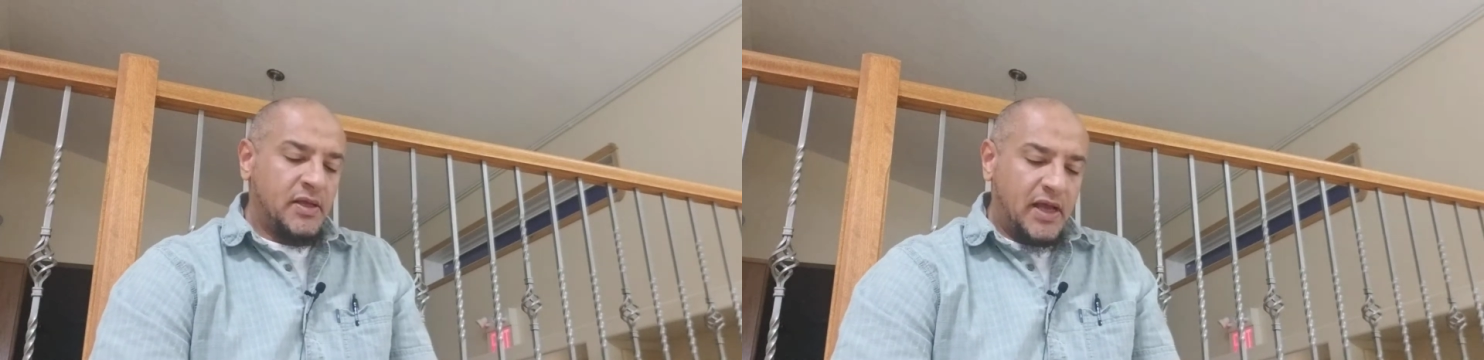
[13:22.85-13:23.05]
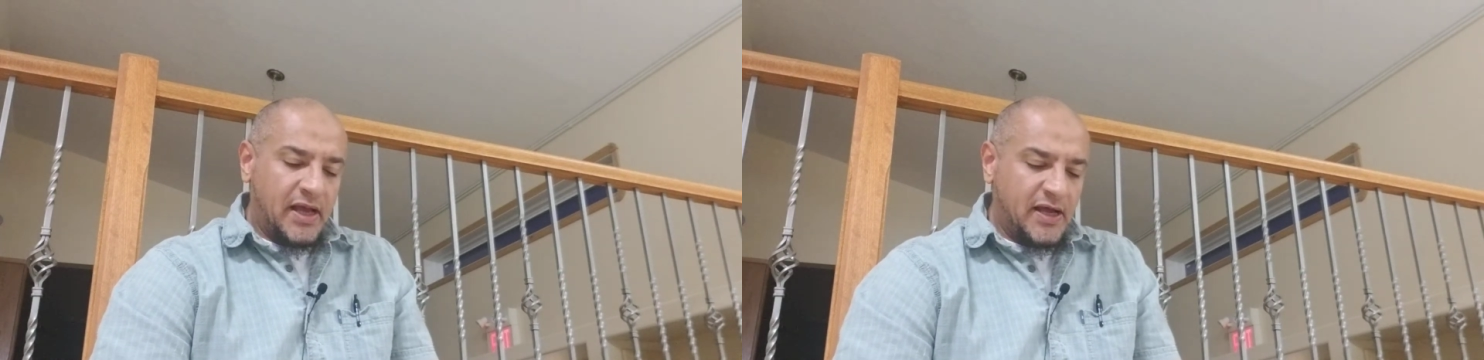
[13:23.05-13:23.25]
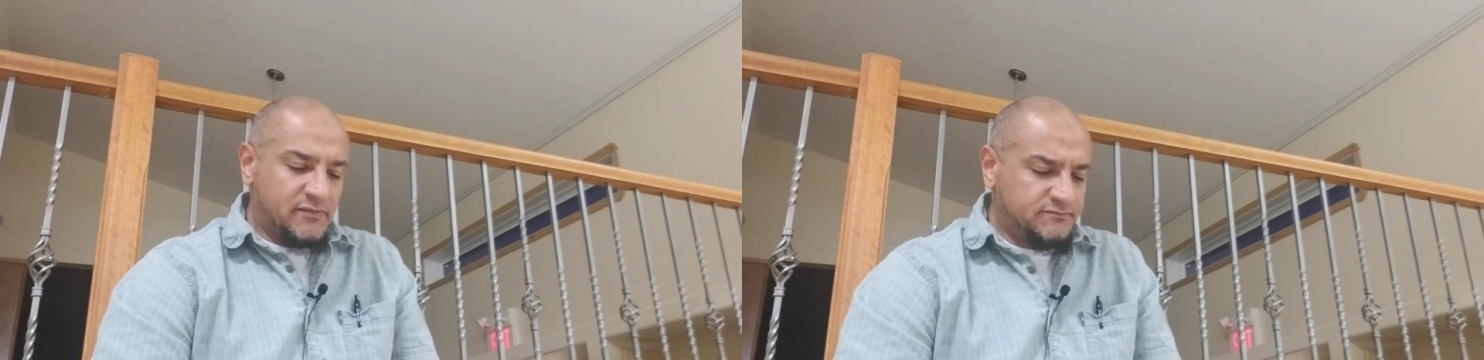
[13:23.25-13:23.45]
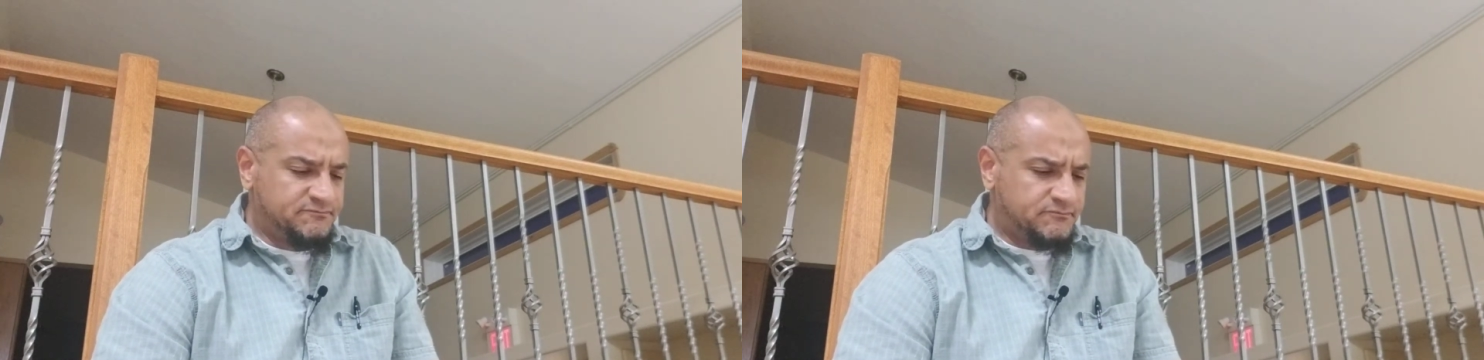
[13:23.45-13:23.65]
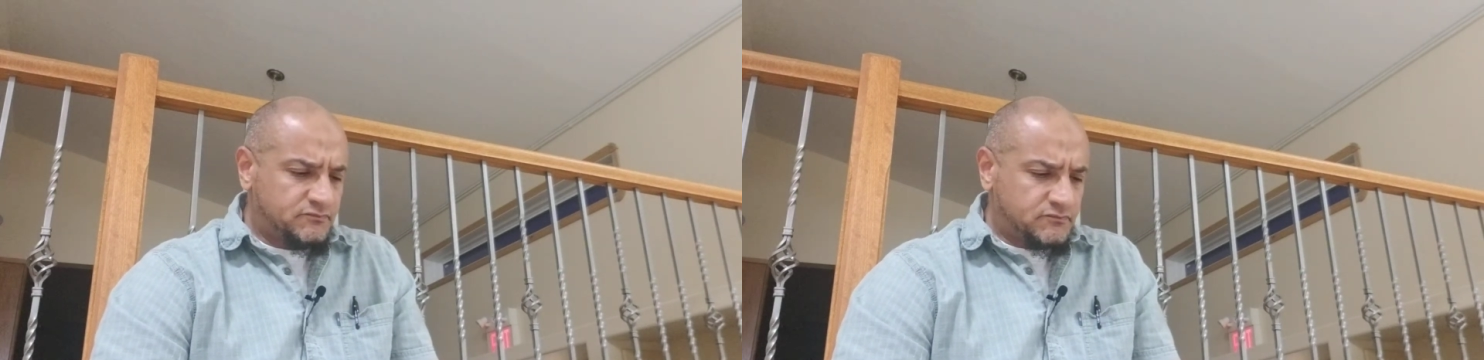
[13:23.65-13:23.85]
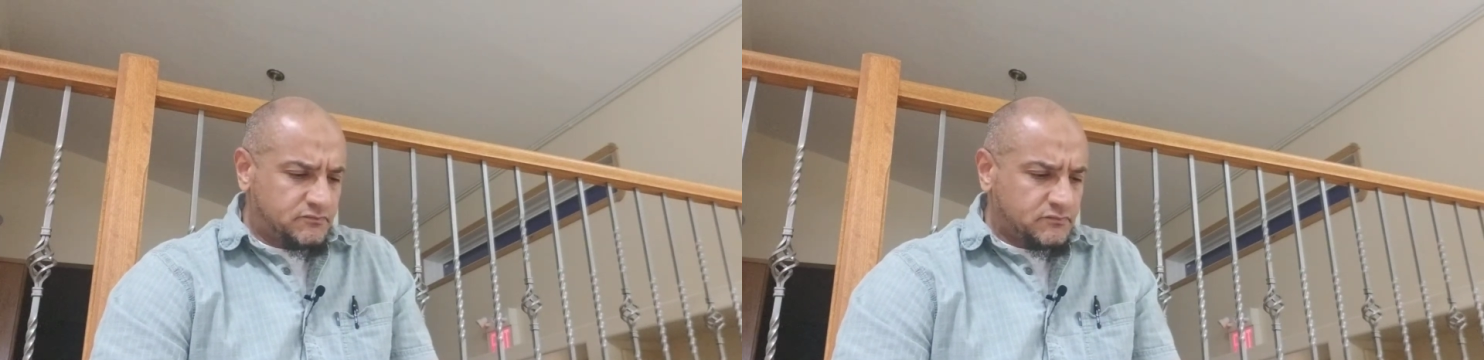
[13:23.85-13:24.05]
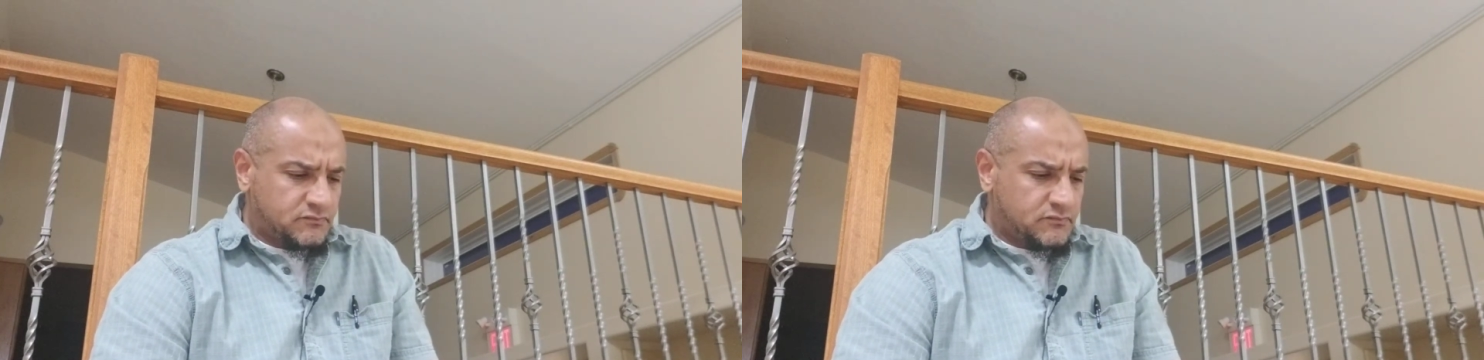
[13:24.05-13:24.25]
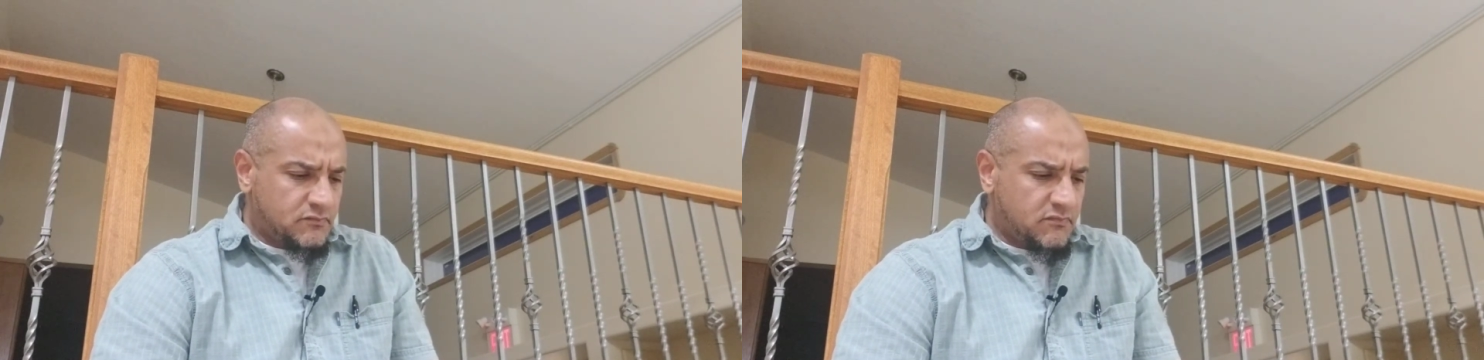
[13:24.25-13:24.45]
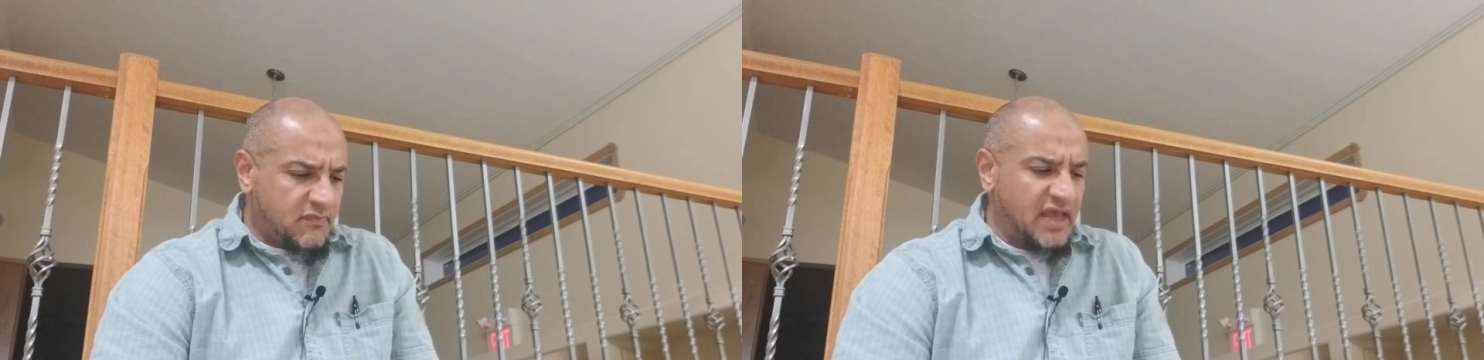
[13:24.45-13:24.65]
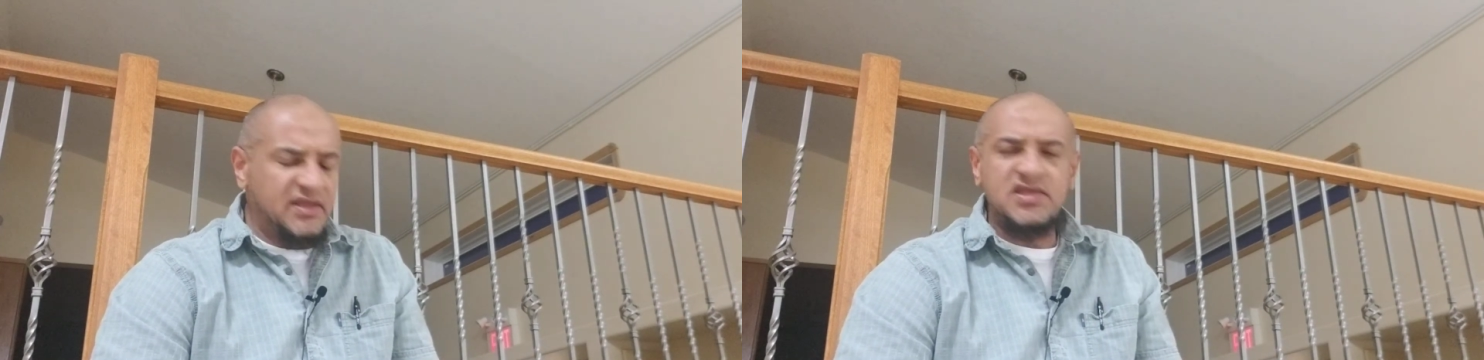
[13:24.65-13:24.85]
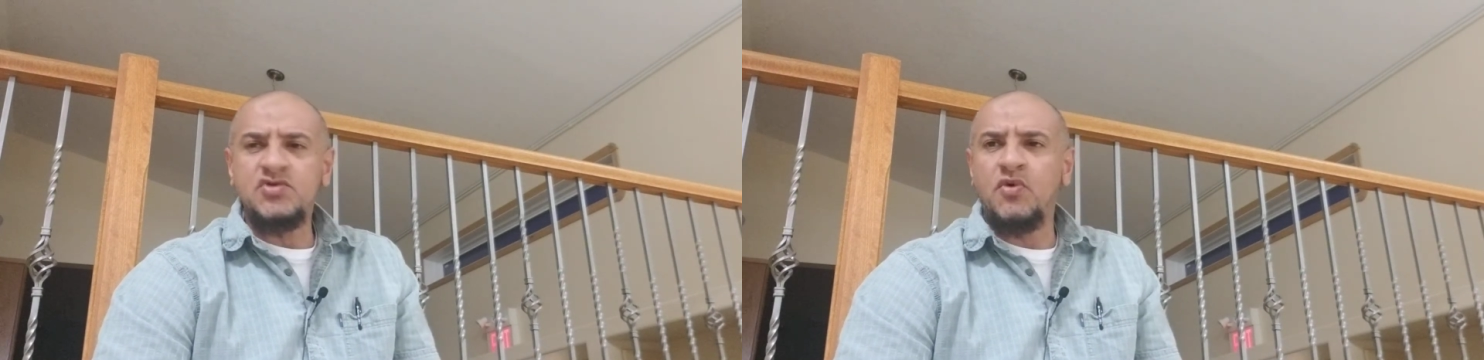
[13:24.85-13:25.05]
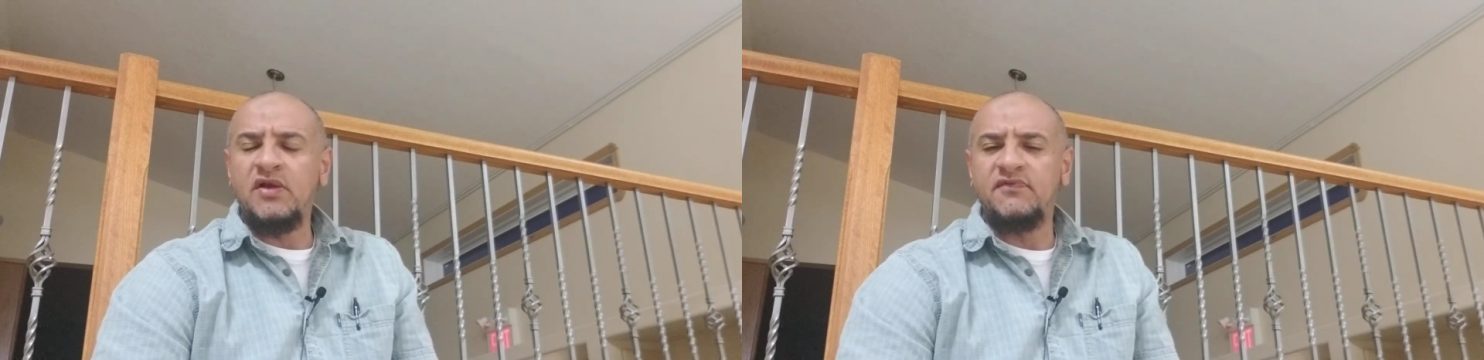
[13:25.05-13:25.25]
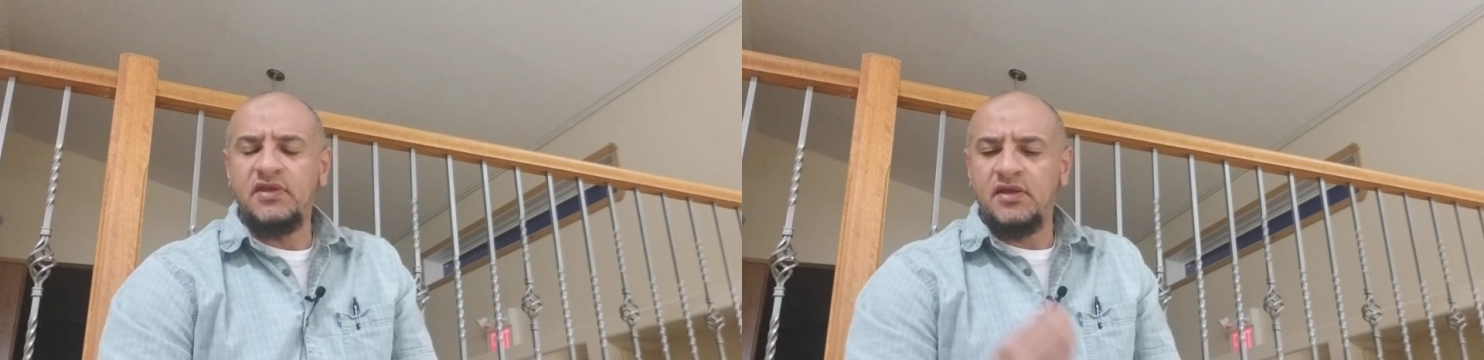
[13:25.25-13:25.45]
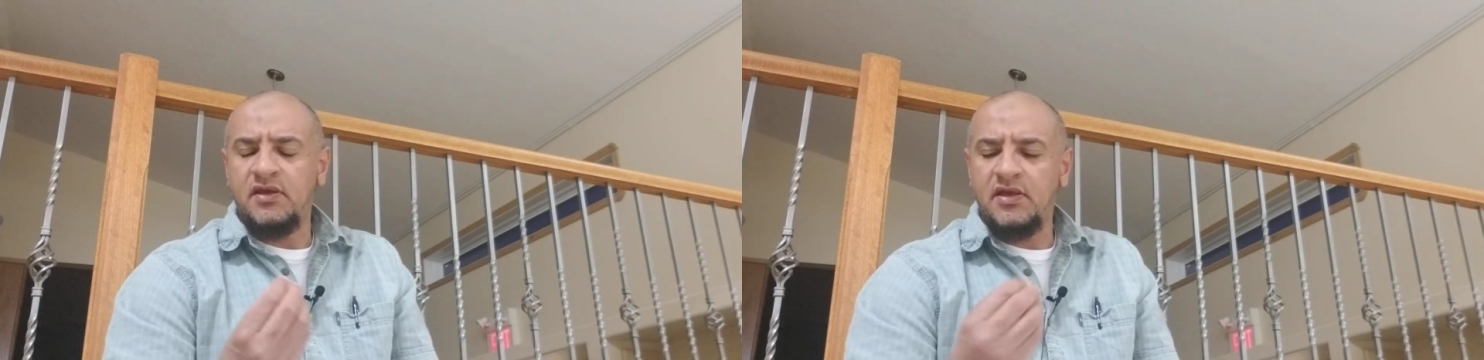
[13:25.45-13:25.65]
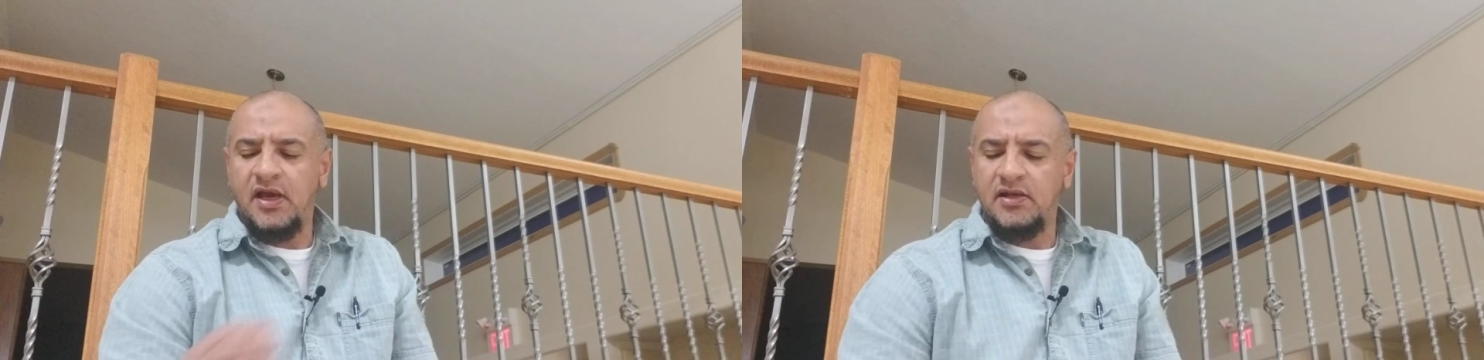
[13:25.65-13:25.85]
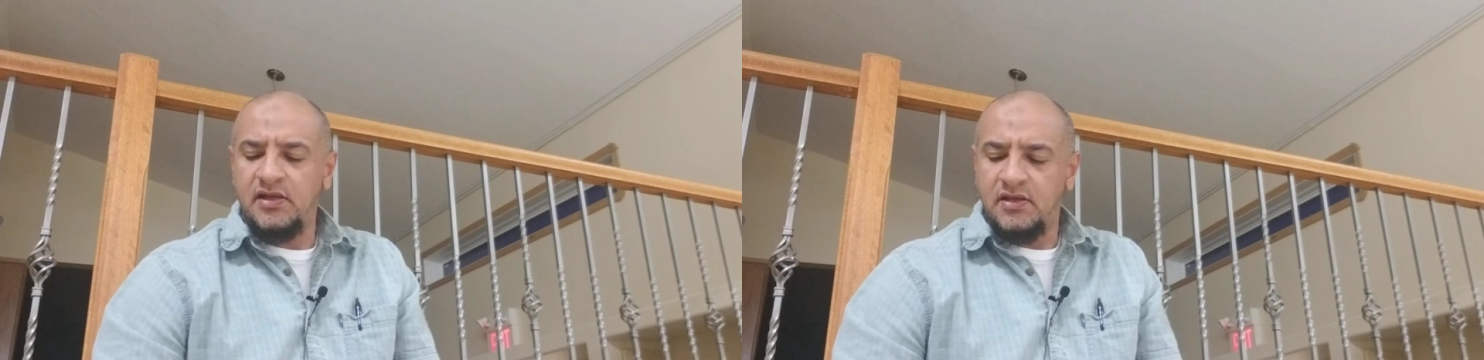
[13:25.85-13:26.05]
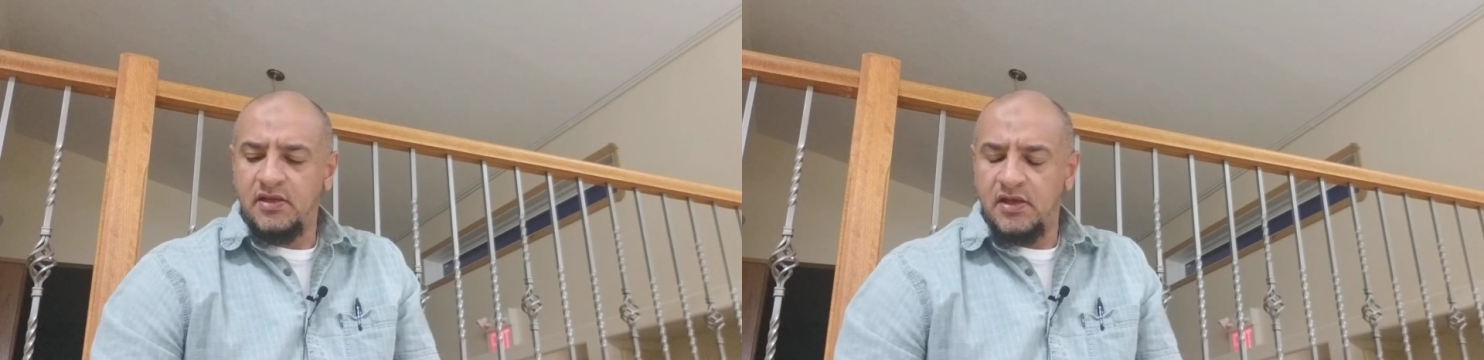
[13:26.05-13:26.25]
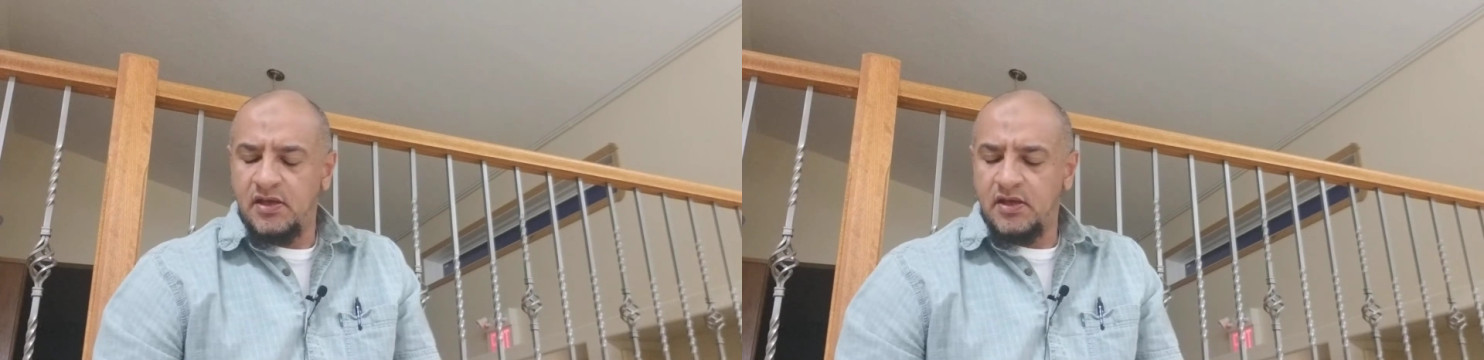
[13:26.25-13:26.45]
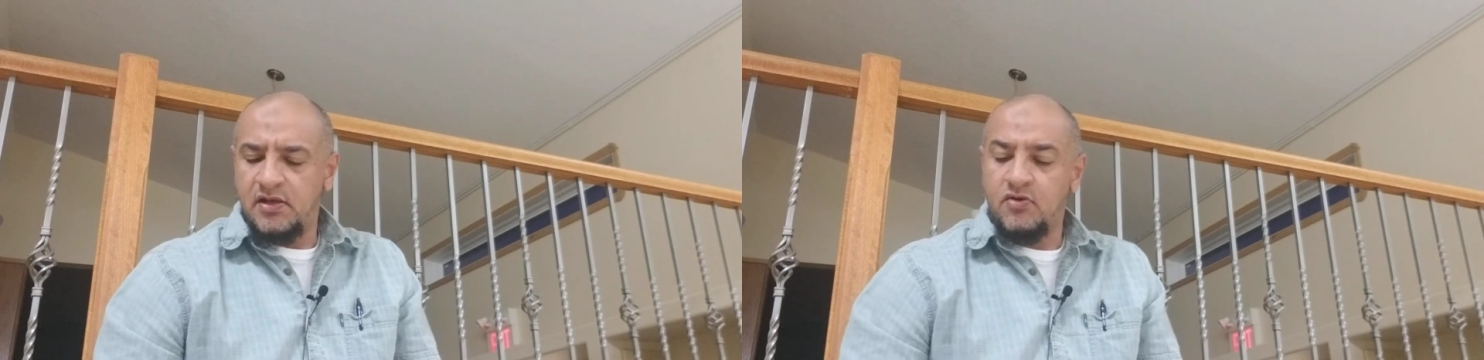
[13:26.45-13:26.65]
And this is one of the